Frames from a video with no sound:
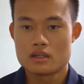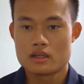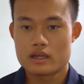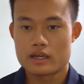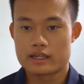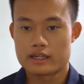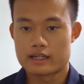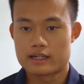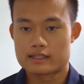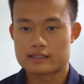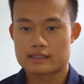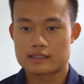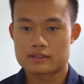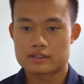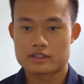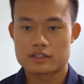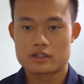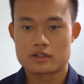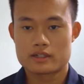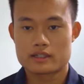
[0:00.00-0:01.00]
Hey guys, how's
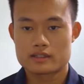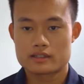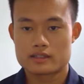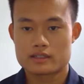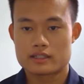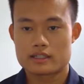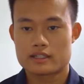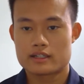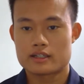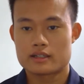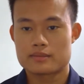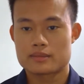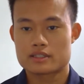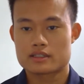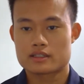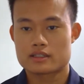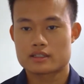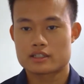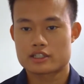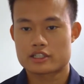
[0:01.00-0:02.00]
it going? Today I'm
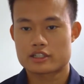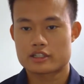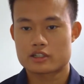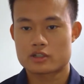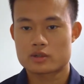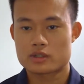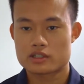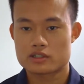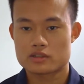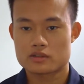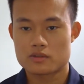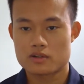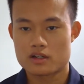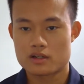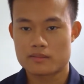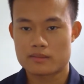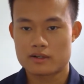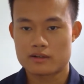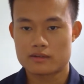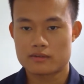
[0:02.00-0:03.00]
just gonna share a quick story
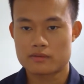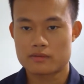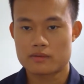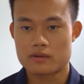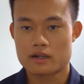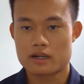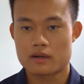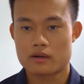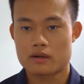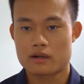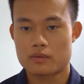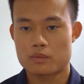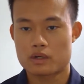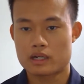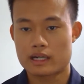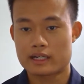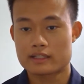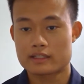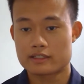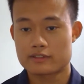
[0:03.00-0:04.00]
about what
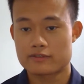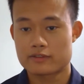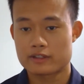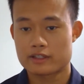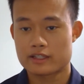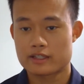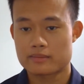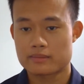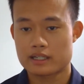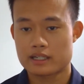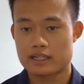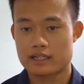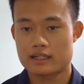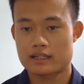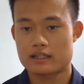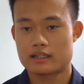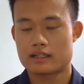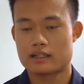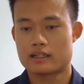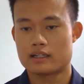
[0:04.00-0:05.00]
I did for the
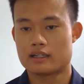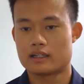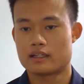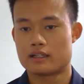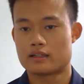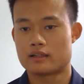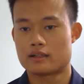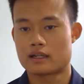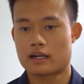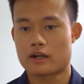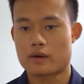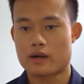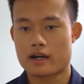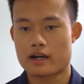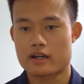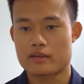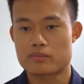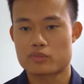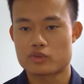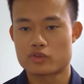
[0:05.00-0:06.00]
MCAT and how
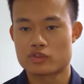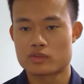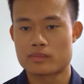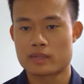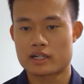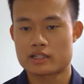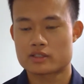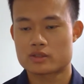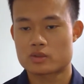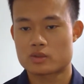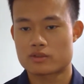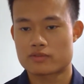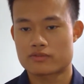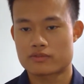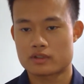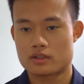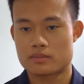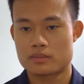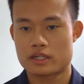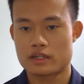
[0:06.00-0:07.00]
I improved my score
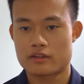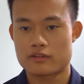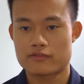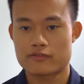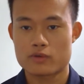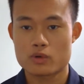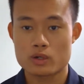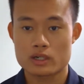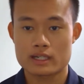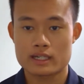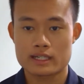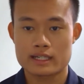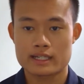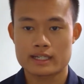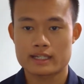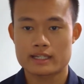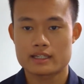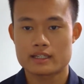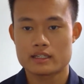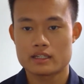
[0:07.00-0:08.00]
from a
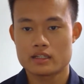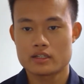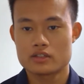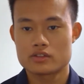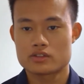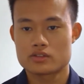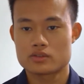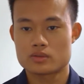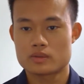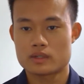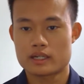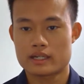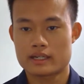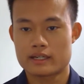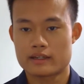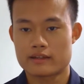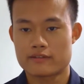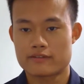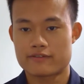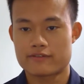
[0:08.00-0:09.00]
498 to
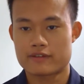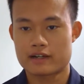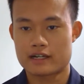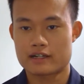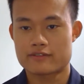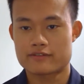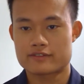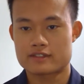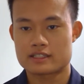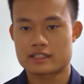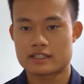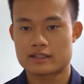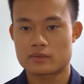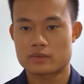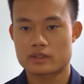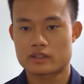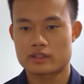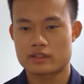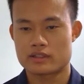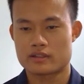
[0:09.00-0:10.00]
a 510
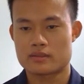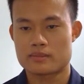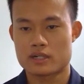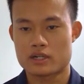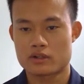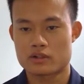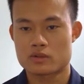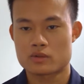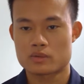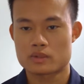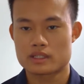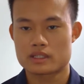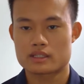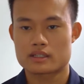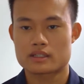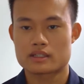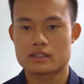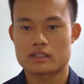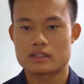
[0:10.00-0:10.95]
within about a week.